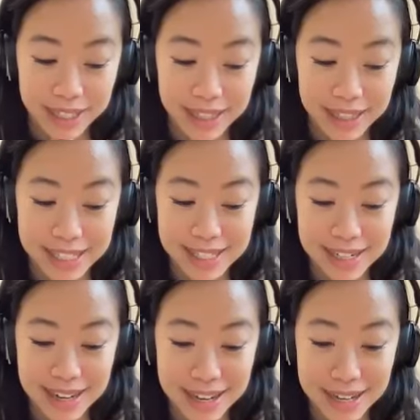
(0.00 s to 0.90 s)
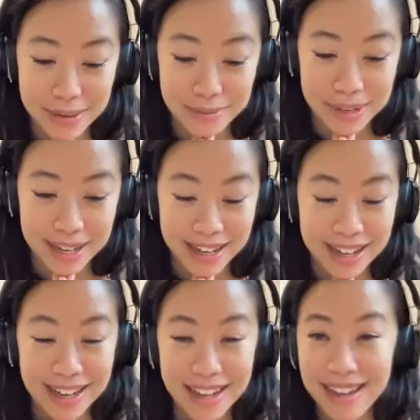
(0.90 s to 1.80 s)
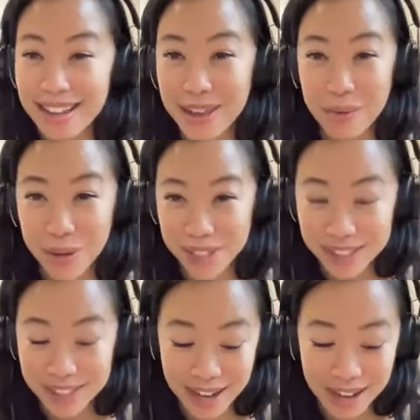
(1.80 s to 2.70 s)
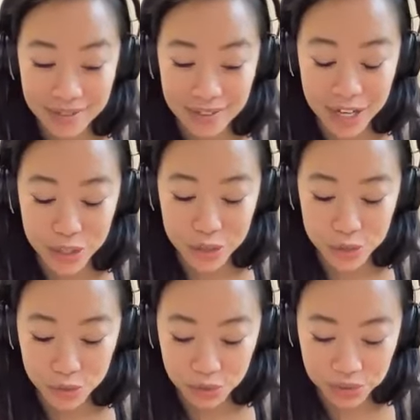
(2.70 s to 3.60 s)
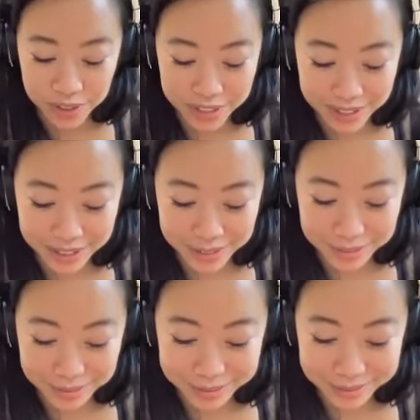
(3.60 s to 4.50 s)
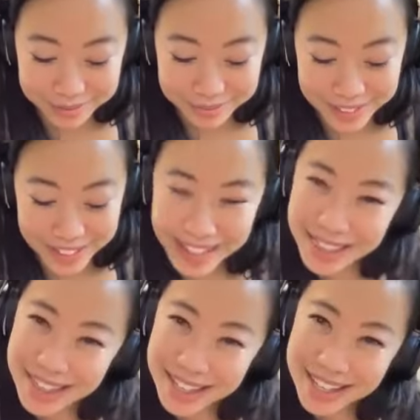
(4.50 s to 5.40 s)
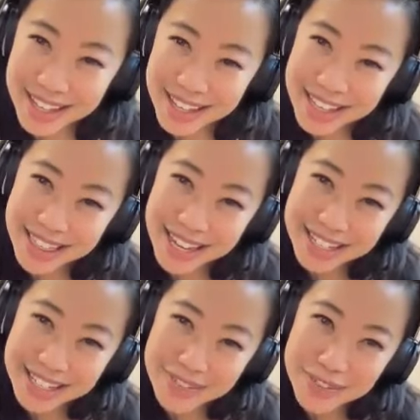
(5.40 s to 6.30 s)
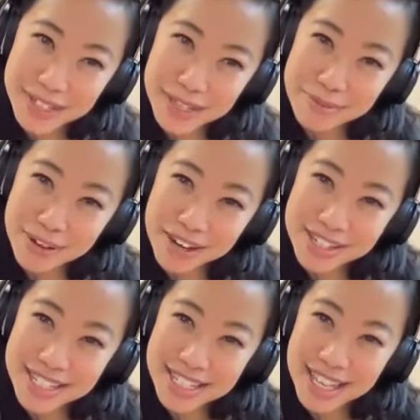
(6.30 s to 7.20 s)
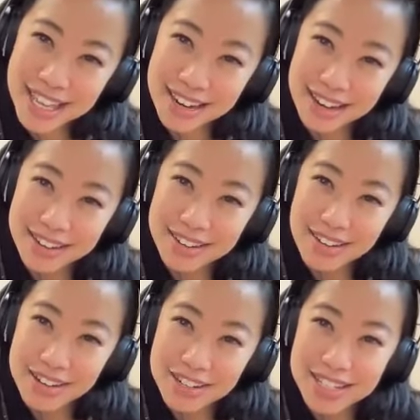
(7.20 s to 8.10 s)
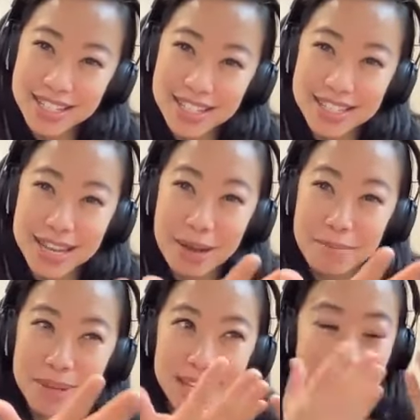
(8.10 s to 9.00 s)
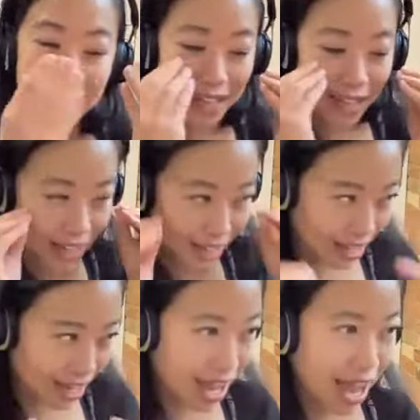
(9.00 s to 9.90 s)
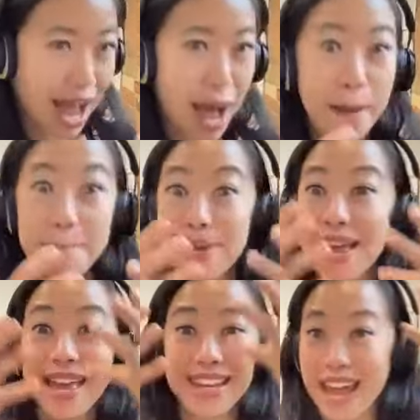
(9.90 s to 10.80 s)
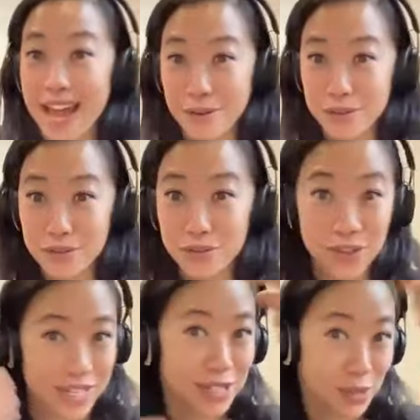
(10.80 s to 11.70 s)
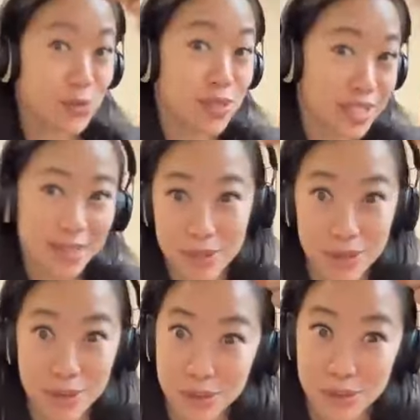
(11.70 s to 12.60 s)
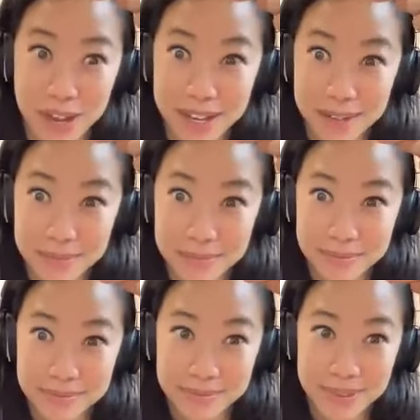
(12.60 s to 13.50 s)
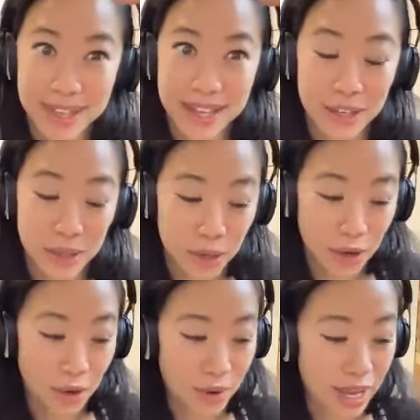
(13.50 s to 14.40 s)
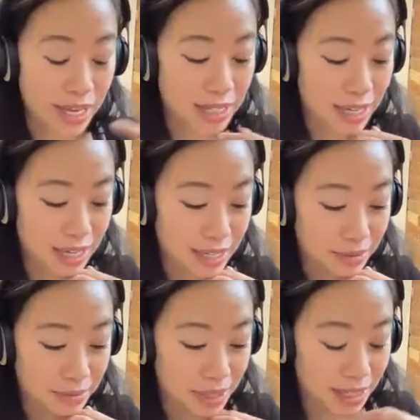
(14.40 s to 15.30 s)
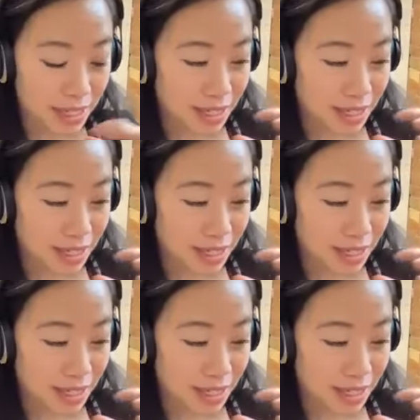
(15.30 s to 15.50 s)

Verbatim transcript: in this time that we're alive, I do feel the collective subconscious and unconscious is coming up and out for us to see with our third eye you know and i am